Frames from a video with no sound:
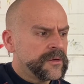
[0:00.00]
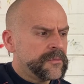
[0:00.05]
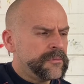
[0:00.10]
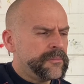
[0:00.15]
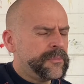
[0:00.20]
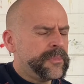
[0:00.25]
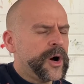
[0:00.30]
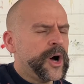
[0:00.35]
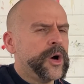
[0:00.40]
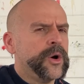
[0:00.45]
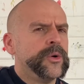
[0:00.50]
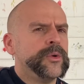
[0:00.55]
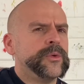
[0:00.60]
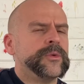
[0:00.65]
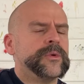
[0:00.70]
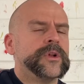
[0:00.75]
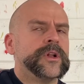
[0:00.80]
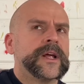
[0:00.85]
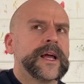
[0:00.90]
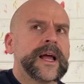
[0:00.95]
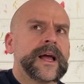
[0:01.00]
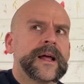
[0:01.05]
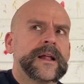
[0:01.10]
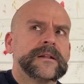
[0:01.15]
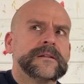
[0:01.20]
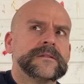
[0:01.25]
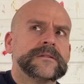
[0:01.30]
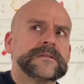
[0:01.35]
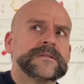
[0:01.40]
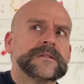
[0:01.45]
bone,
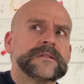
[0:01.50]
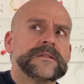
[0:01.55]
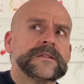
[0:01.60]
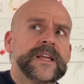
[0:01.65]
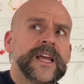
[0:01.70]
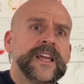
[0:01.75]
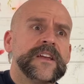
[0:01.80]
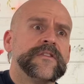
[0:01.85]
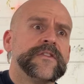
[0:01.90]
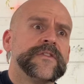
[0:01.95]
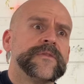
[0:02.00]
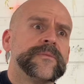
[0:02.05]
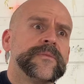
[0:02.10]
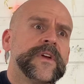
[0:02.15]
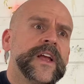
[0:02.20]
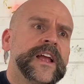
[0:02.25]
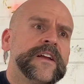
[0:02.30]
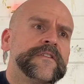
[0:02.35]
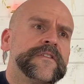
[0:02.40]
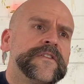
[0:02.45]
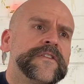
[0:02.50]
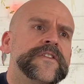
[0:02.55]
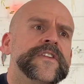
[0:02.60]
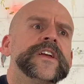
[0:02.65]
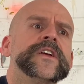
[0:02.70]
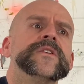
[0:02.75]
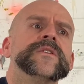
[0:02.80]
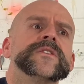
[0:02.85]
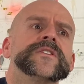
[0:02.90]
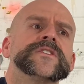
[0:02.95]
and it
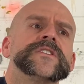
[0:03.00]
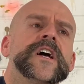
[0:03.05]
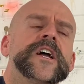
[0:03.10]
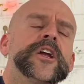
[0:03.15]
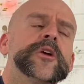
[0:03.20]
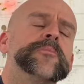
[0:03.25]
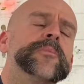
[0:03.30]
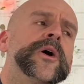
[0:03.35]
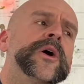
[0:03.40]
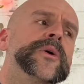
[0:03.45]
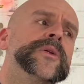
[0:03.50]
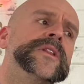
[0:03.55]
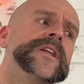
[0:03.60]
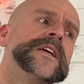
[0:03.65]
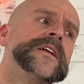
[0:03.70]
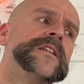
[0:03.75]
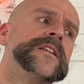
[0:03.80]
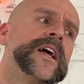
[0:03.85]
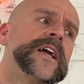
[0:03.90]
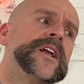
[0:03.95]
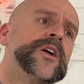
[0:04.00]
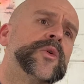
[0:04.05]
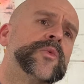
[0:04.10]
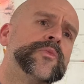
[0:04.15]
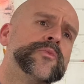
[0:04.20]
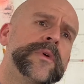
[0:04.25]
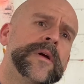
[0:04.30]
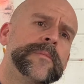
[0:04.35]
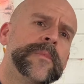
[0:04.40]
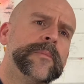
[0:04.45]
feels like bone, like a
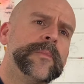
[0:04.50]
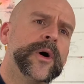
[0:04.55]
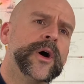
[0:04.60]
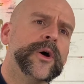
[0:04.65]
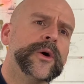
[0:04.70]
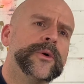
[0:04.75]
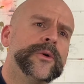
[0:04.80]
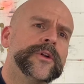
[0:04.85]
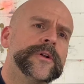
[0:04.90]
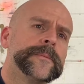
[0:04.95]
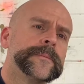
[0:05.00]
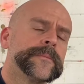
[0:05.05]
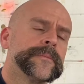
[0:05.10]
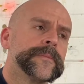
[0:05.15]
rib bone,